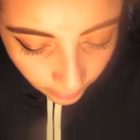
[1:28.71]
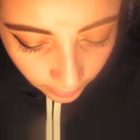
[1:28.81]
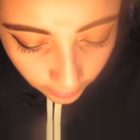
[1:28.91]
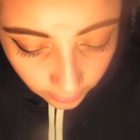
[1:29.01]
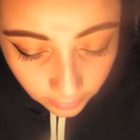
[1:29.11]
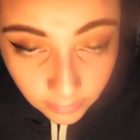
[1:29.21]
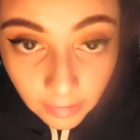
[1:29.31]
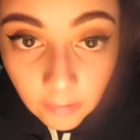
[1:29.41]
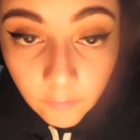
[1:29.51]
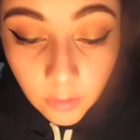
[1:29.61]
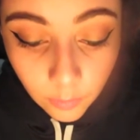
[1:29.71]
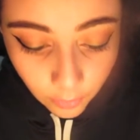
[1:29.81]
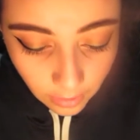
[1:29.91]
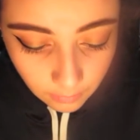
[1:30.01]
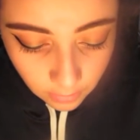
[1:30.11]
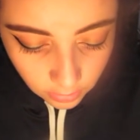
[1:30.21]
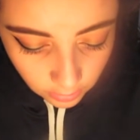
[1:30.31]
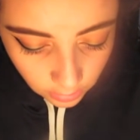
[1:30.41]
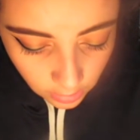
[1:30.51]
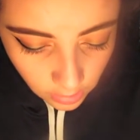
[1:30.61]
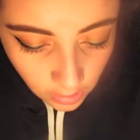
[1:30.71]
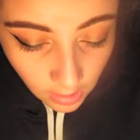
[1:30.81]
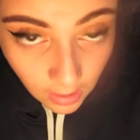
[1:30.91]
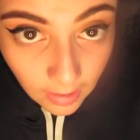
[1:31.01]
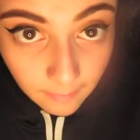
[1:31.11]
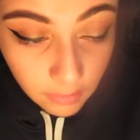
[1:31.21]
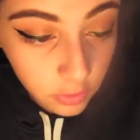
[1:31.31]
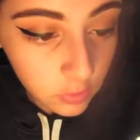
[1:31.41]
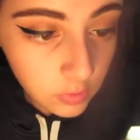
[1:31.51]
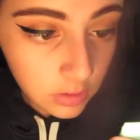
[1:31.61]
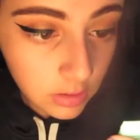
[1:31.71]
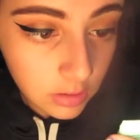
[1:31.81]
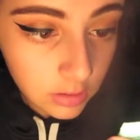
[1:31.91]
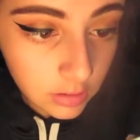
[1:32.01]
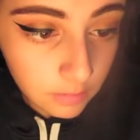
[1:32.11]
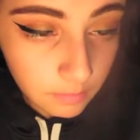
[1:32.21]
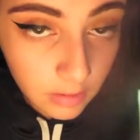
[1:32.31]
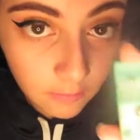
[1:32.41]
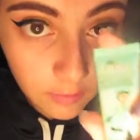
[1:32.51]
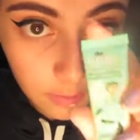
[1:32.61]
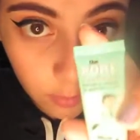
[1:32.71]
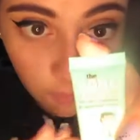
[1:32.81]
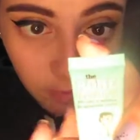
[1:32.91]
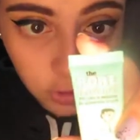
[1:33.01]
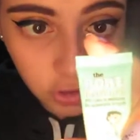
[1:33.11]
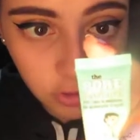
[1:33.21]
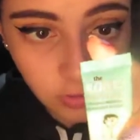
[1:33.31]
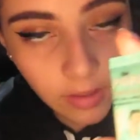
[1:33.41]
And now for a primer, I've been using the Benefit Professional.